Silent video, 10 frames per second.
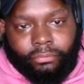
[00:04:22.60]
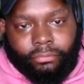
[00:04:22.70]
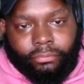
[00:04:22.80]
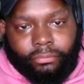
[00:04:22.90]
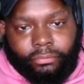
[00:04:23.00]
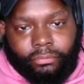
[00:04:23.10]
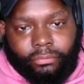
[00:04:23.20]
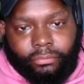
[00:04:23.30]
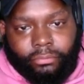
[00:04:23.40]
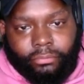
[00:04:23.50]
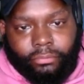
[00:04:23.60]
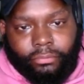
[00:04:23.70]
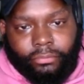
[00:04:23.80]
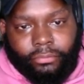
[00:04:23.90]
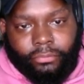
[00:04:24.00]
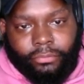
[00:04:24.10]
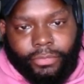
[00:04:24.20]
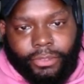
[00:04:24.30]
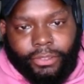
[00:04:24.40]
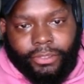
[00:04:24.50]

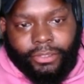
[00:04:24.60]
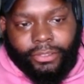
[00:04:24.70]
(not speaking)